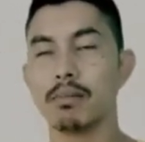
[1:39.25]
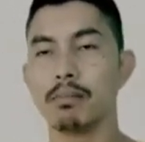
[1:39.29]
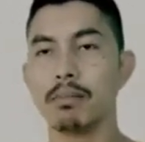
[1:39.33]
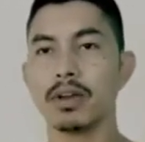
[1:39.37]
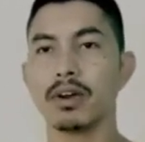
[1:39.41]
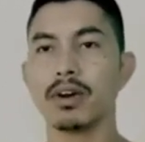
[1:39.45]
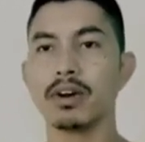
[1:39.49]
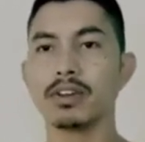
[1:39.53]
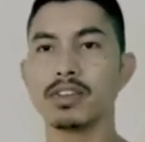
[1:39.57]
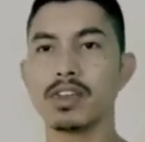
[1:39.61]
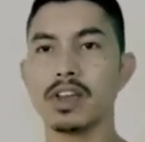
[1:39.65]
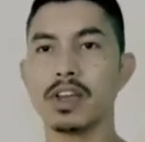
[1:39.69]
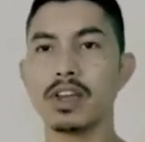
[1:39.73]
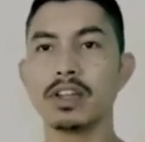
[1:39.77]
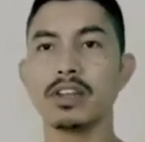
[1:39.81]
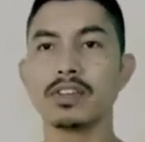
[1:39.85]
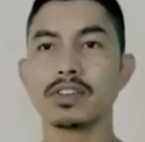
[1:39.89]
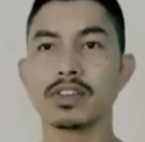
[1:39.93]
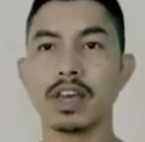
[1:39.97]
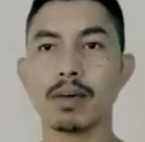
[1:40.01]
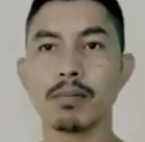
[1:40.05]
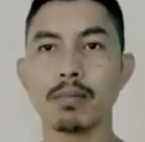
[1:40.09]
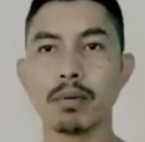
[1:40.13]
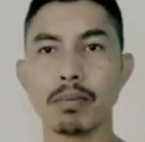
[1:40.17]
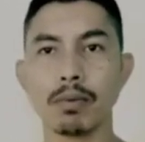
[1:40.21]
because heat is
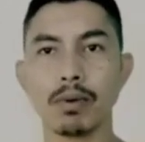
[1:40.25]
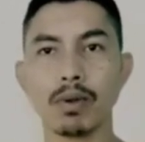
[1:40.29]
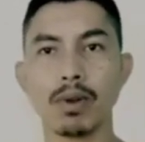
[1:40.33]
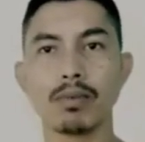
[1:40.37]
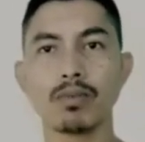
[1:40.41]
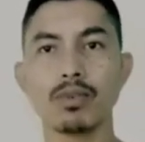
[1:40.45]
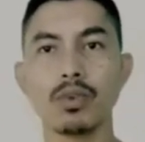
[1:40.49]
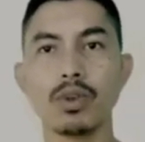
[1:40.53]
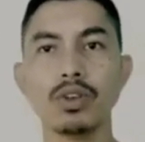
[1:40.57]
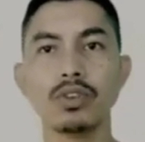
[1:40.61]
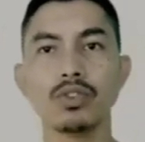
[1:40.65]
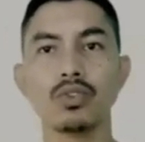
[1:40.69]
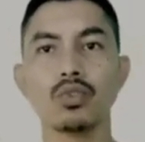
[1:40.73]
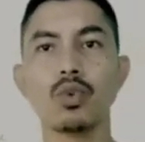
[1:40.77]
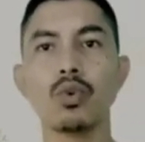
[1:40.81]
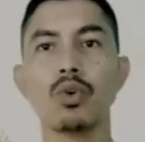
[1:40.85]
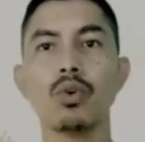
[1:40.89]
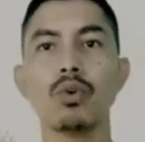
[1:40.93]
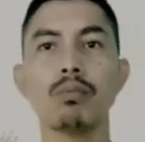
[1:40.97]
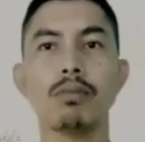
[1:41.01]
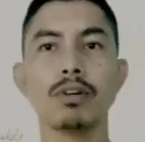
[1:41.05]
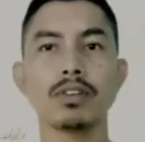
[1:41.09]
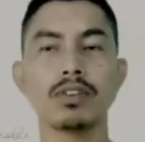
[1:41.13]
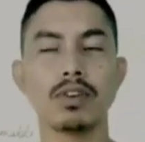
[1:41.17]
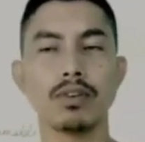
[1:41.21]
capable of doing so
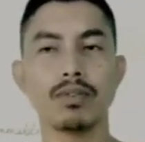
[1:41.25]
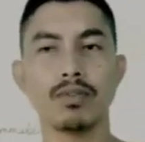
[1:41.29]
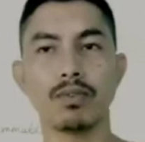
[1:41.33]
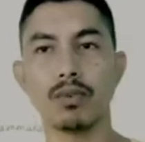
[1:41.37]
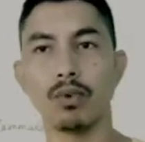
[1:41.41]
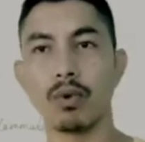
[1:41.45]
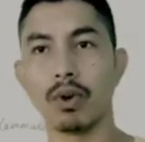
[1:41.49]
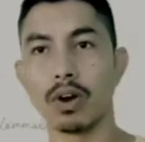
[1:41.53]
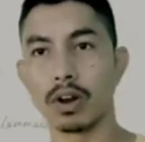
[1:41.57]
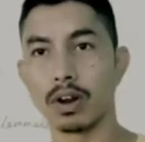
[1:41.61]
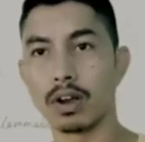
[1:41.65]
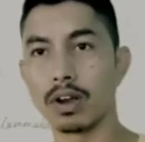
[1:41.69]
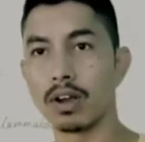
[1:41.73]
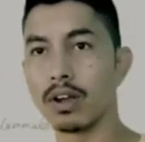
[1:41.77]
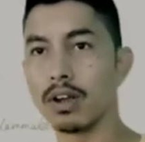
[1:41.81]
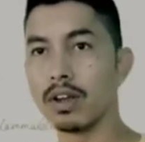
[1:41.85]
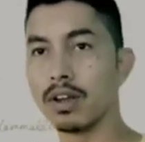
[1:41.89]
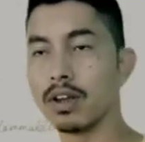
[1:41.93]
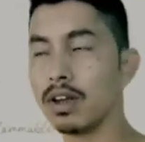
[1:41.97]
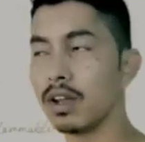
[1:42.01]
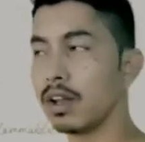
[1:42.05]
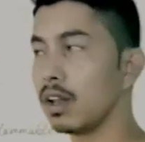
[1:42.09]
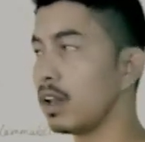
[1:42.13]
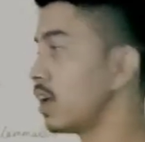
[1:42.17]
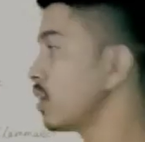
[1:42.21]
much of work
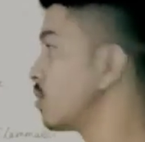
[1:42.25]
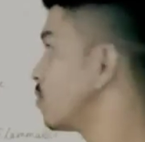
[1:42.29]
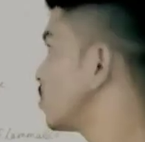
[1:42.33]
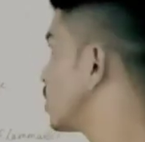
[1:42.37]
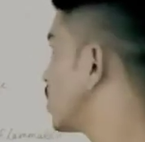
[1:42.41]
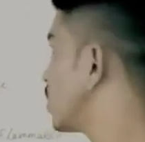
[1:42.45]
like